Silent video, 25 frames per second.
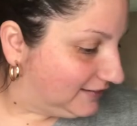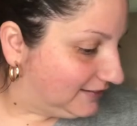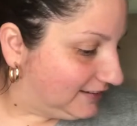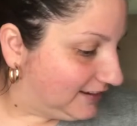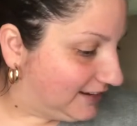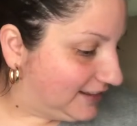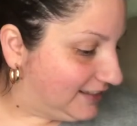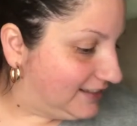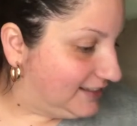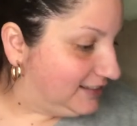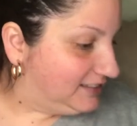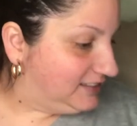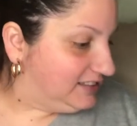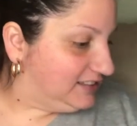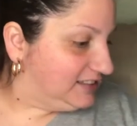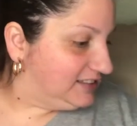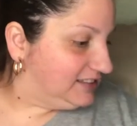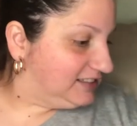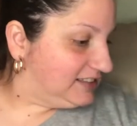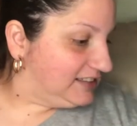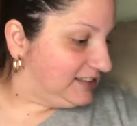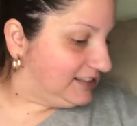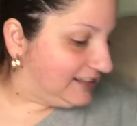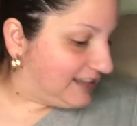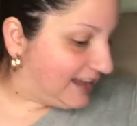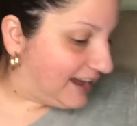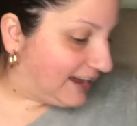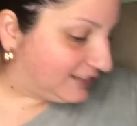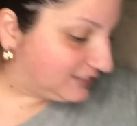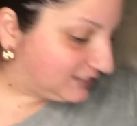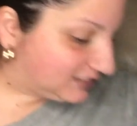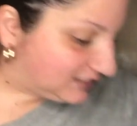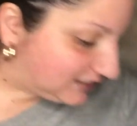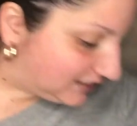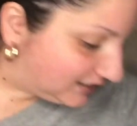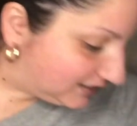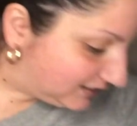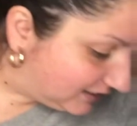and this is the last
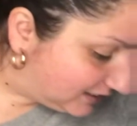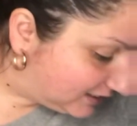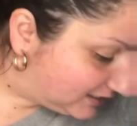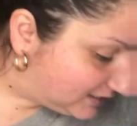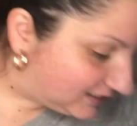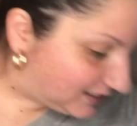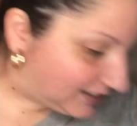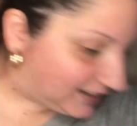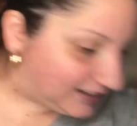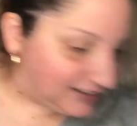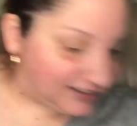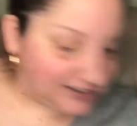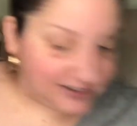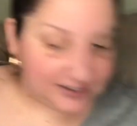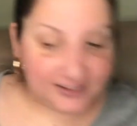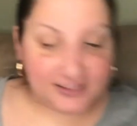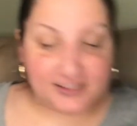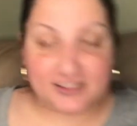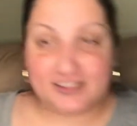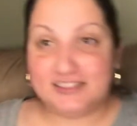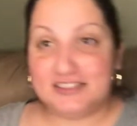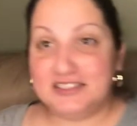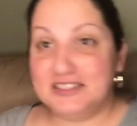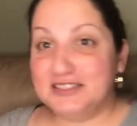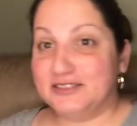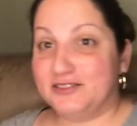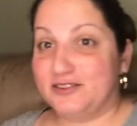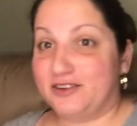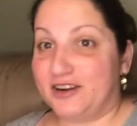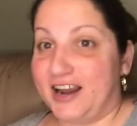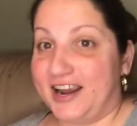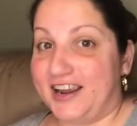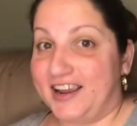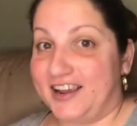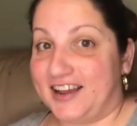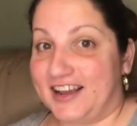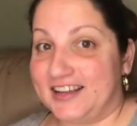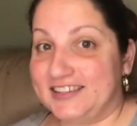thing that's in here. This is
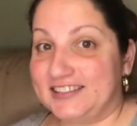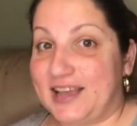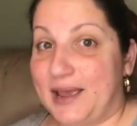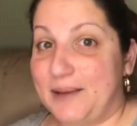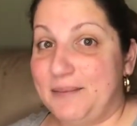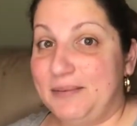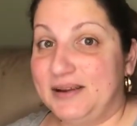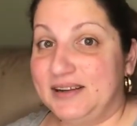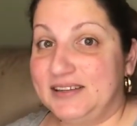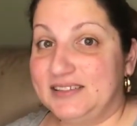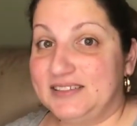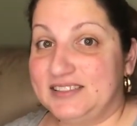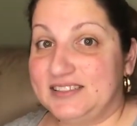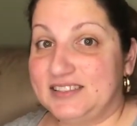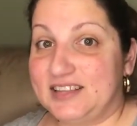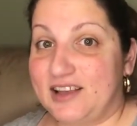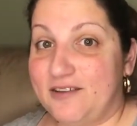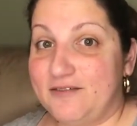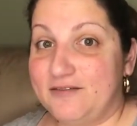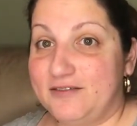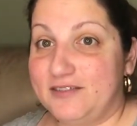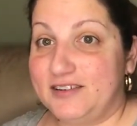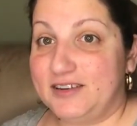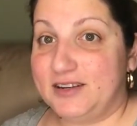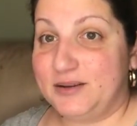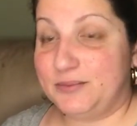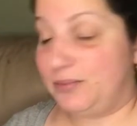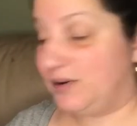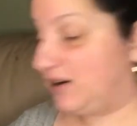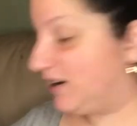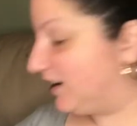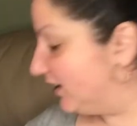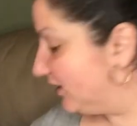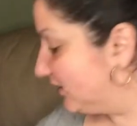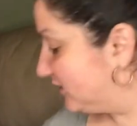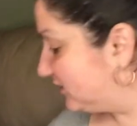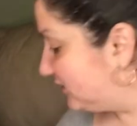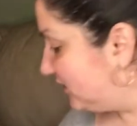great, guys. I paid 70
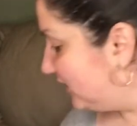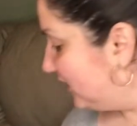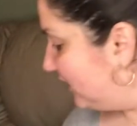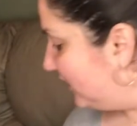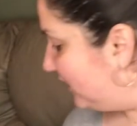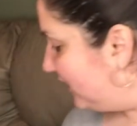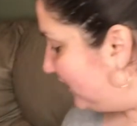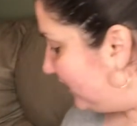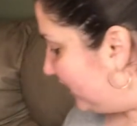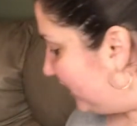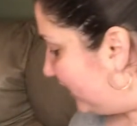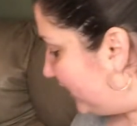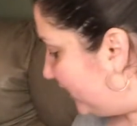bucks. And